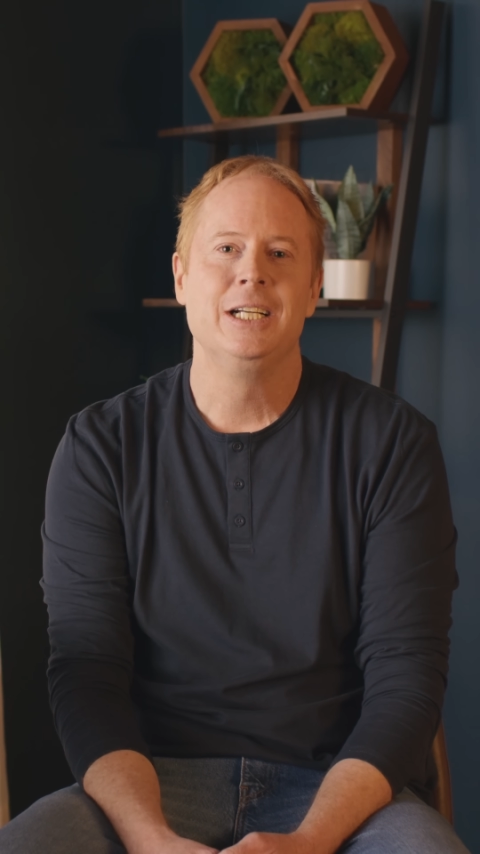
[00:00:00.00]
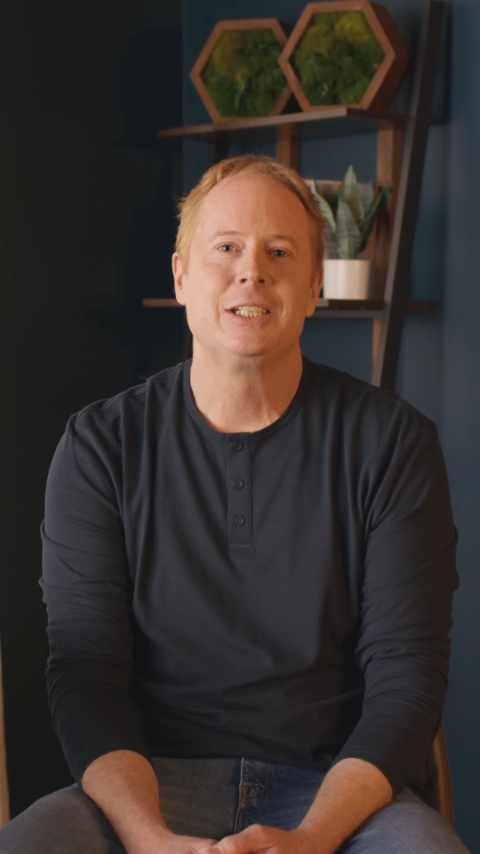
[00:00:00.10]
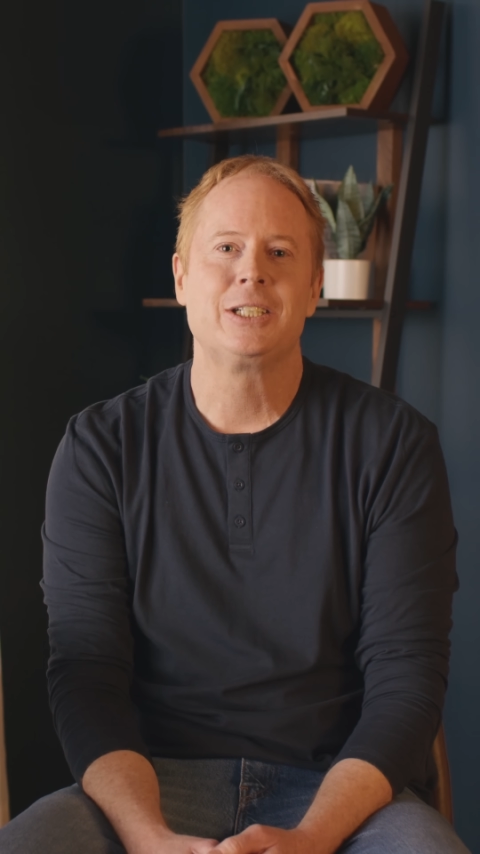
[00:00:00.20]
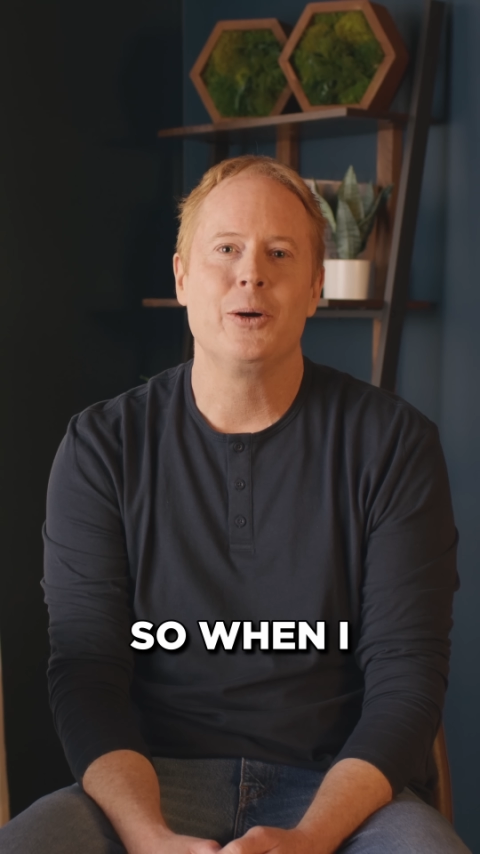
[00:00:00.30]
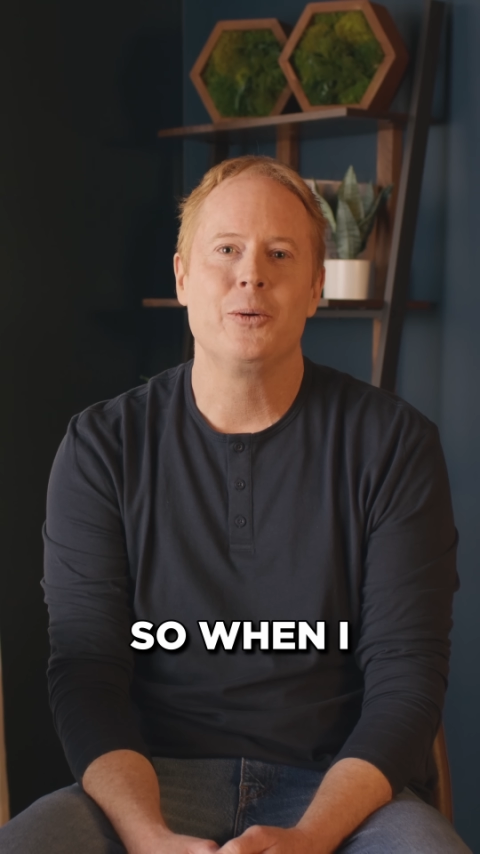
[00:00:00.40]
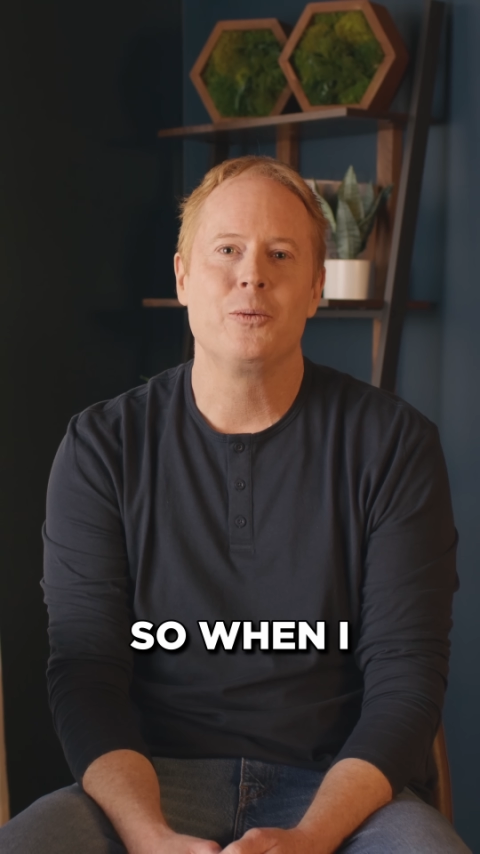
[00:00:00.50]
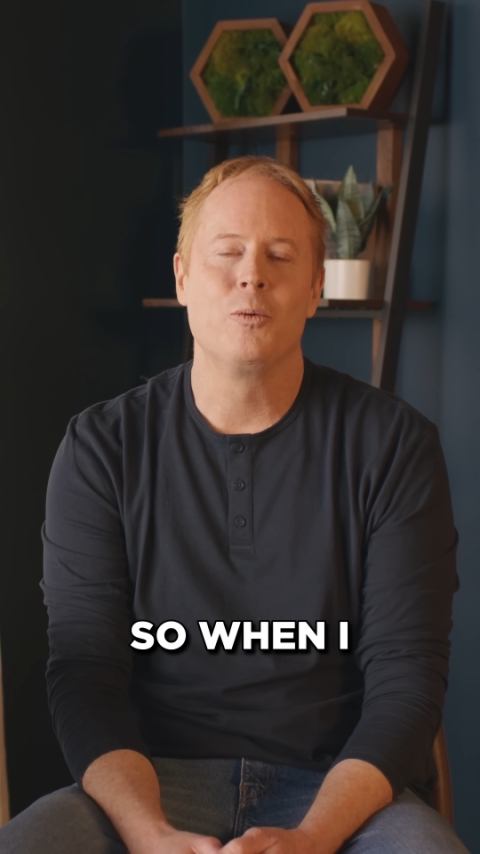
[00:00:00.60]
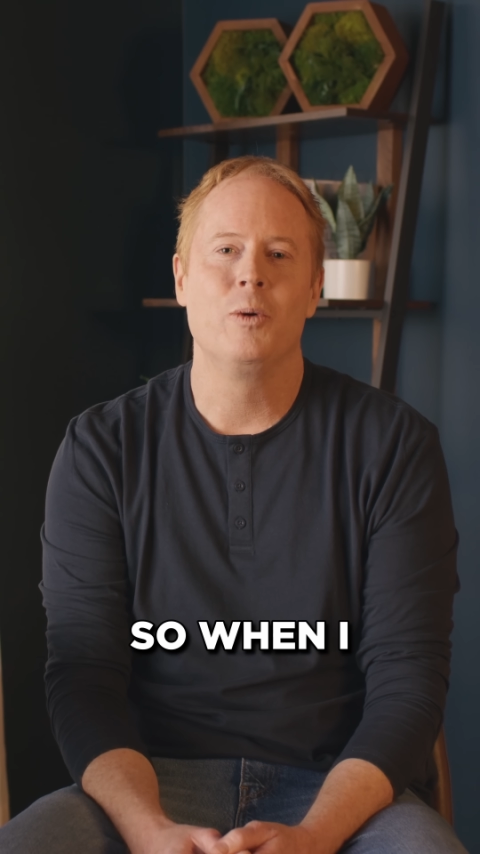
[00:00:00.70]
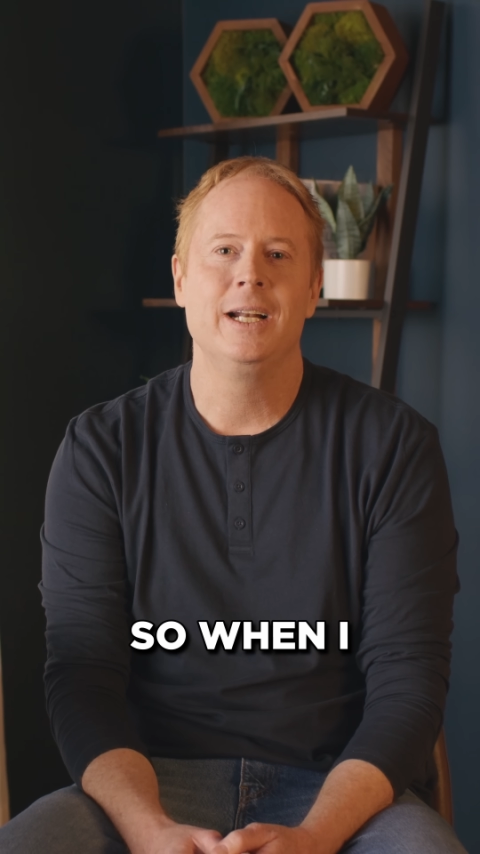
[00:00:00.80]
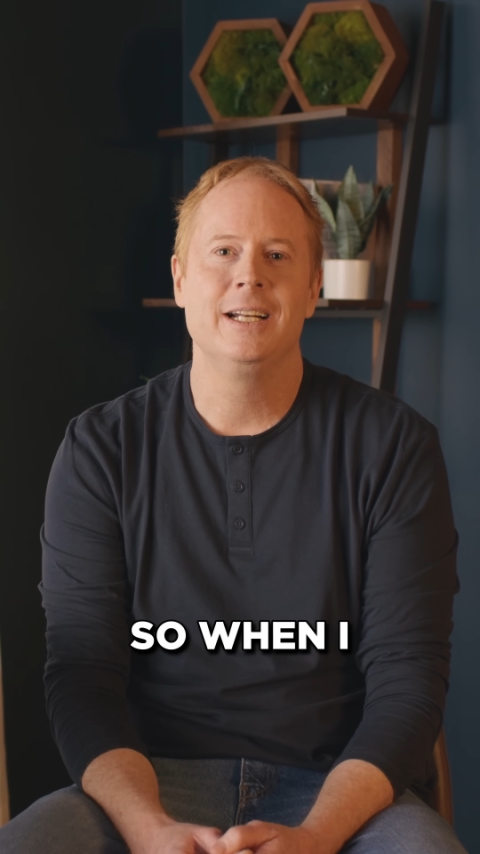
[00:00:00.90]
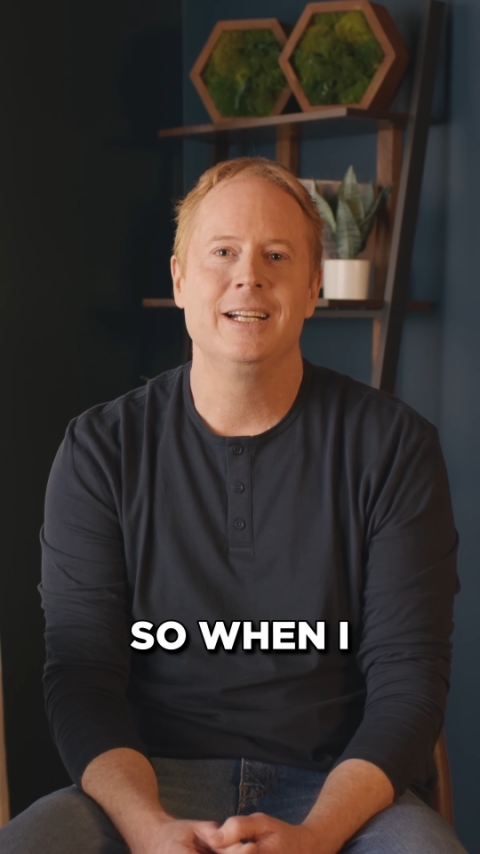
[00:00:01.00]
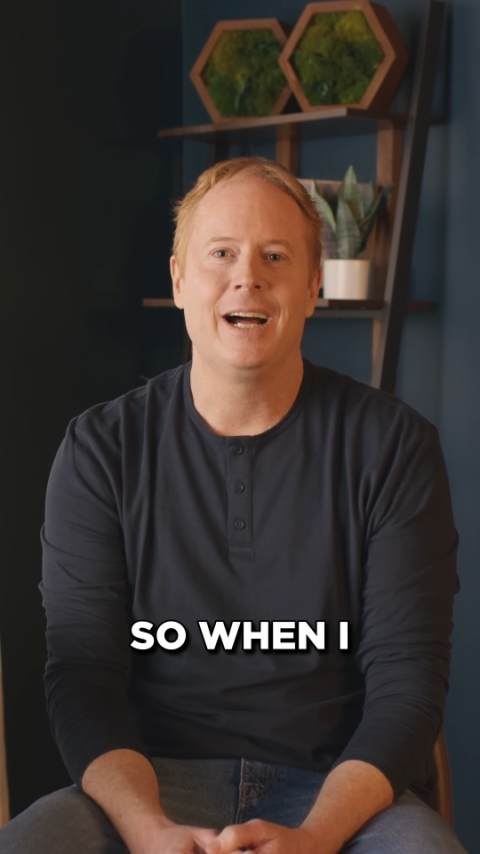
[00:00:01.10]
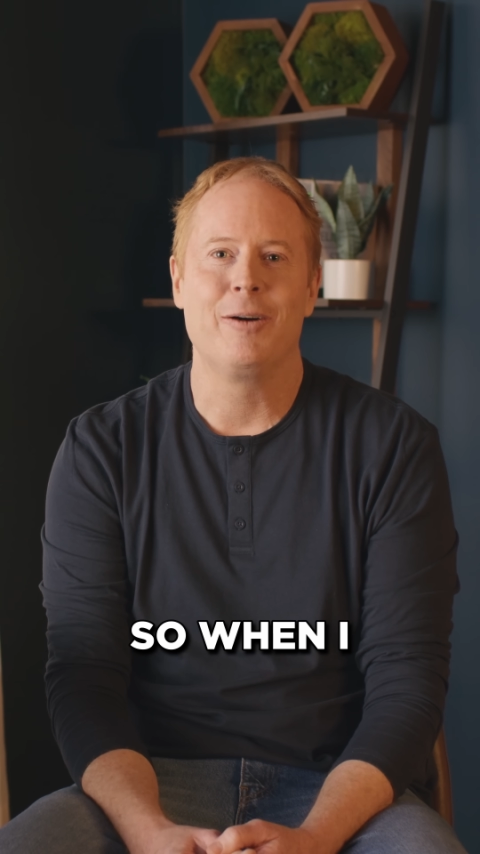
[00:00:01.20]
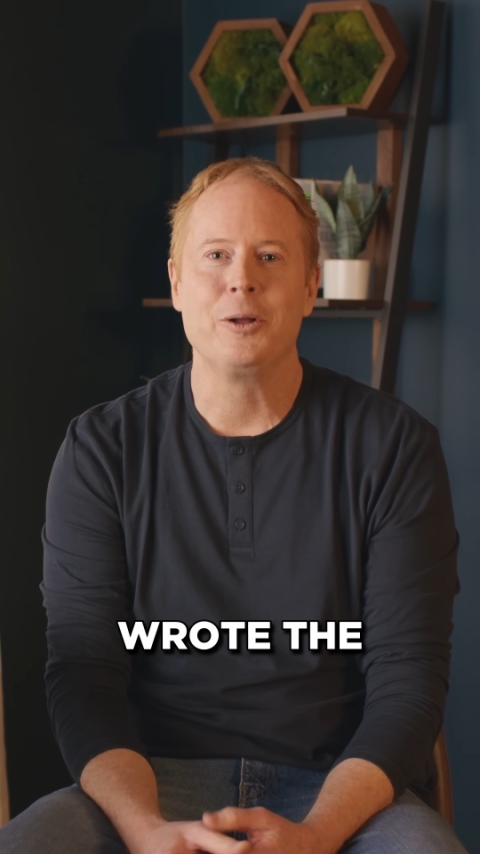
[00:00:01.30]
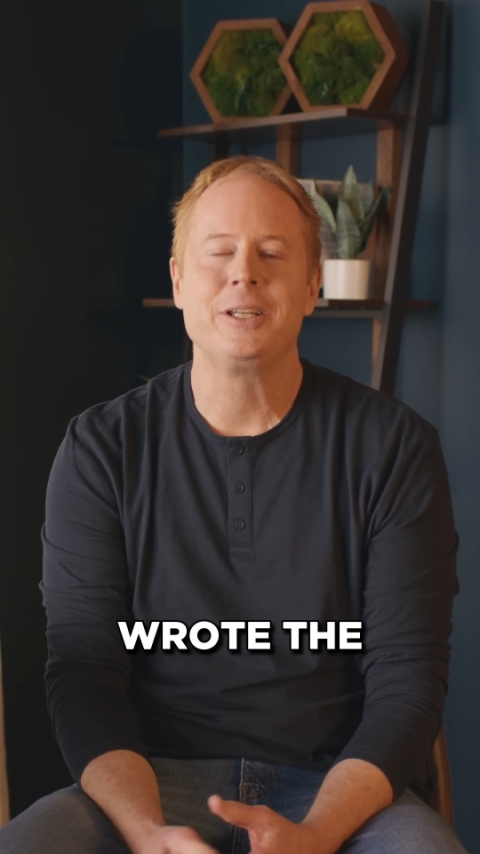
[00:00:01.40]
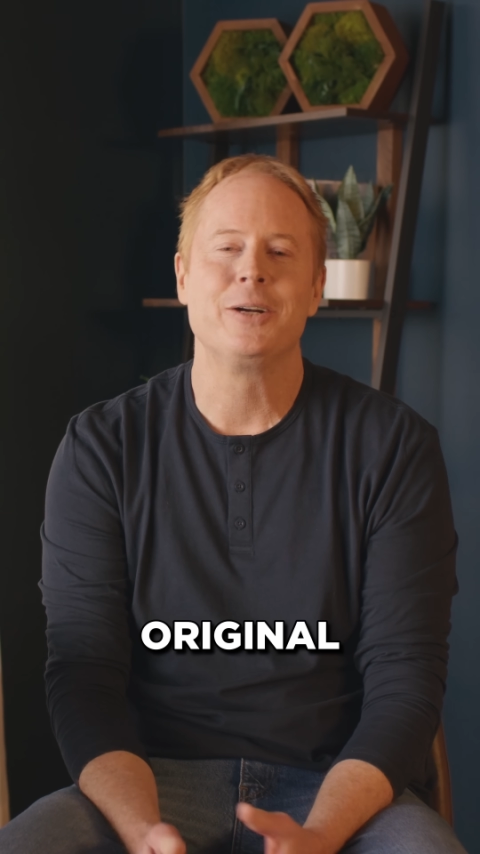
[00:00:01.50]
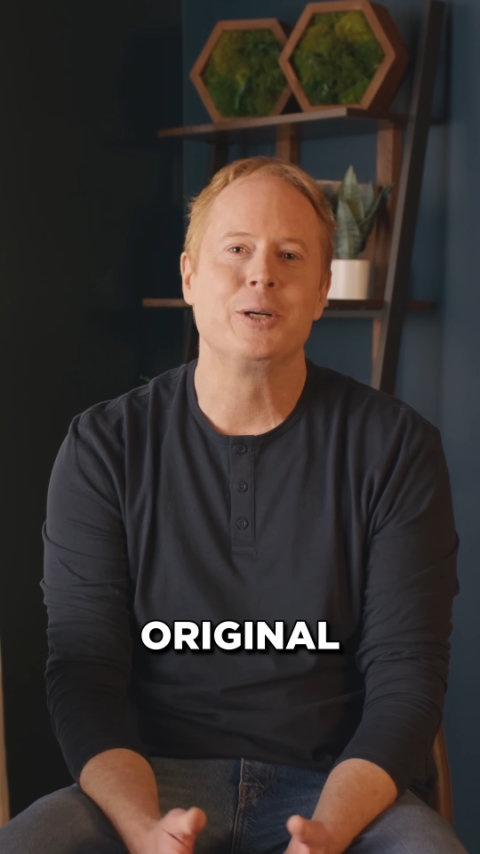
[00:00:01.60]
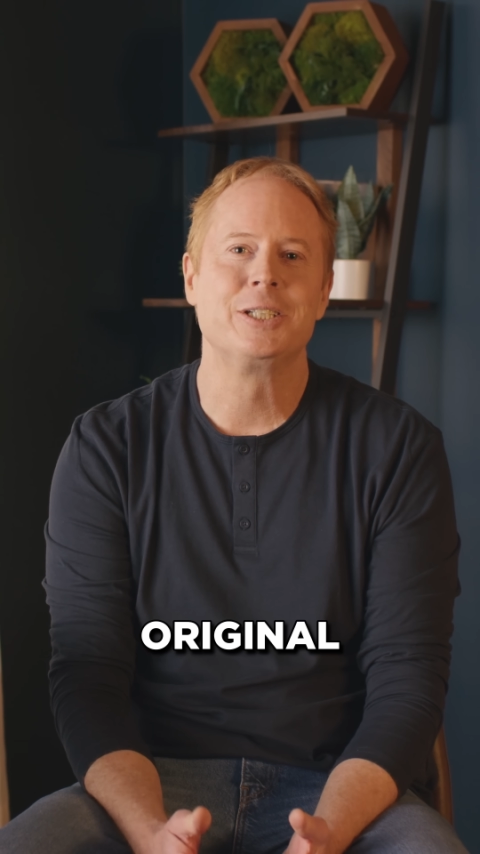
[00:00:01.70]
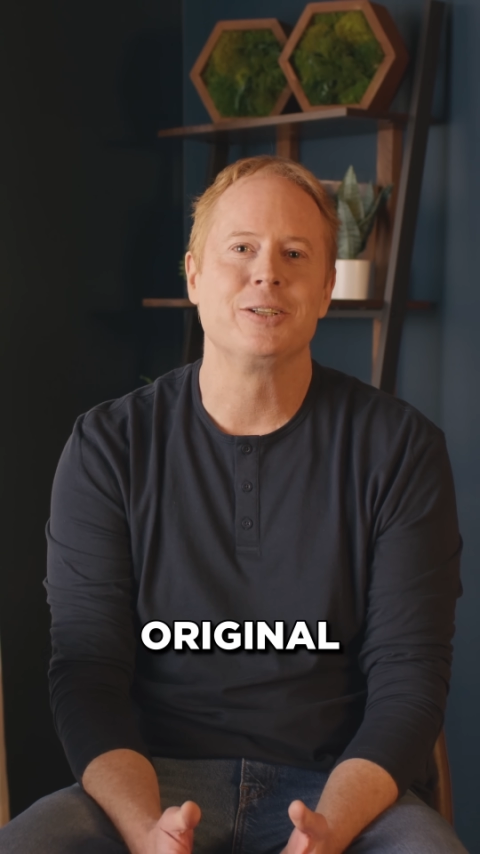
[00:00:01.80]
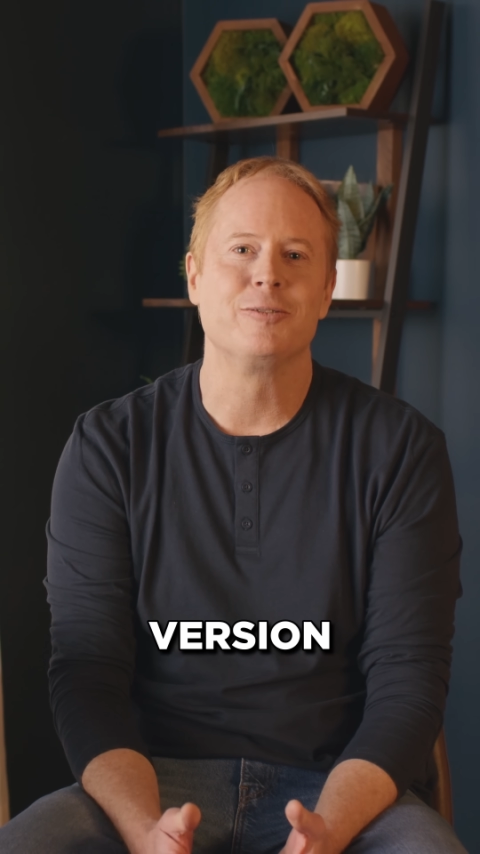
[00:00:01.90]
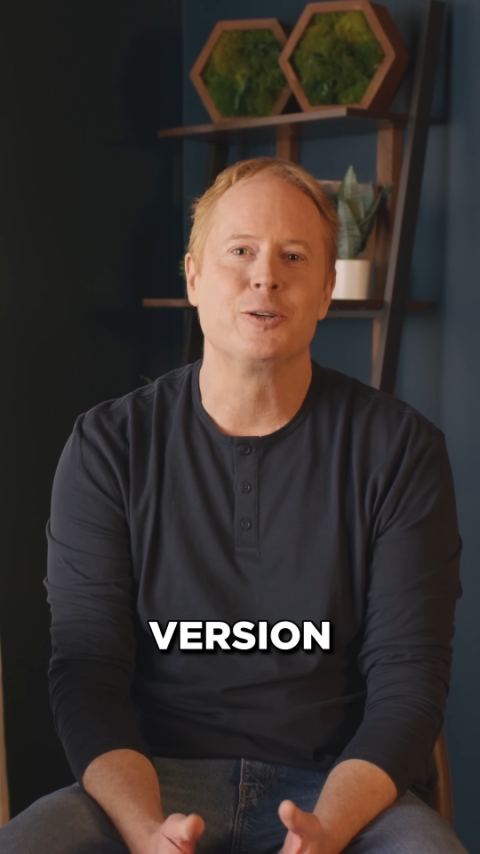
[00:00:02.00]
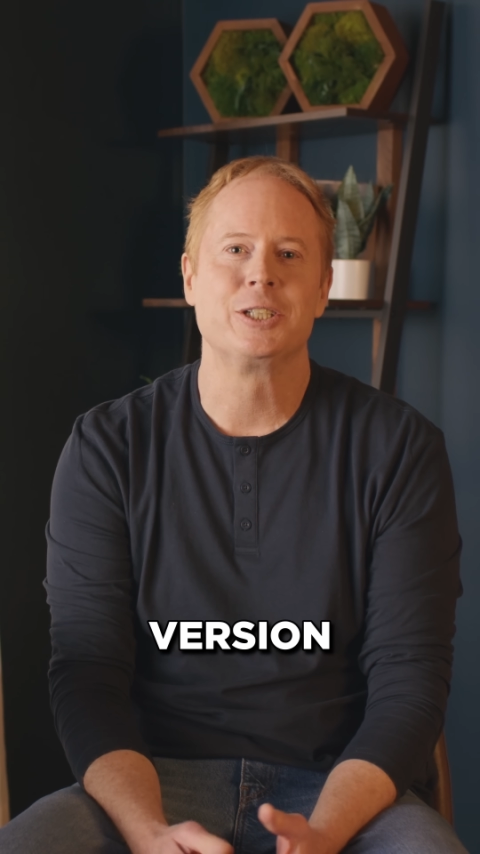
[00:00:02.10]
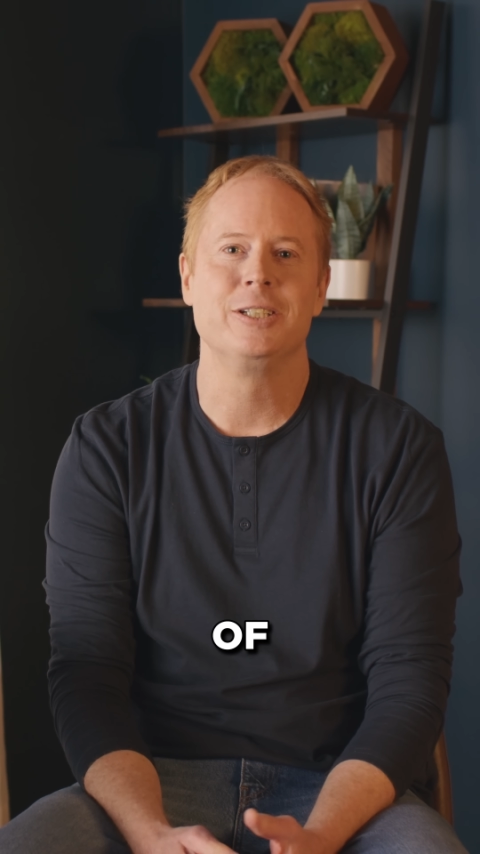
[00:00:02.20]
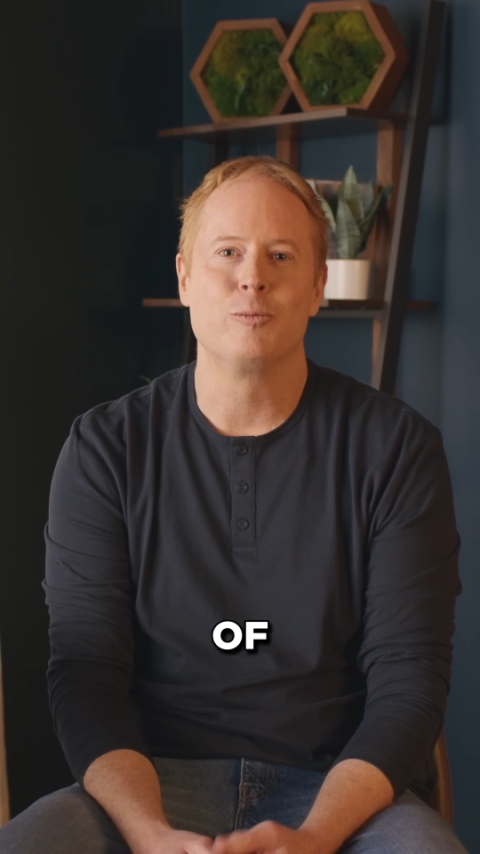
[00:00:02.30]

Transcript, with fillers: So when I wrote the original version of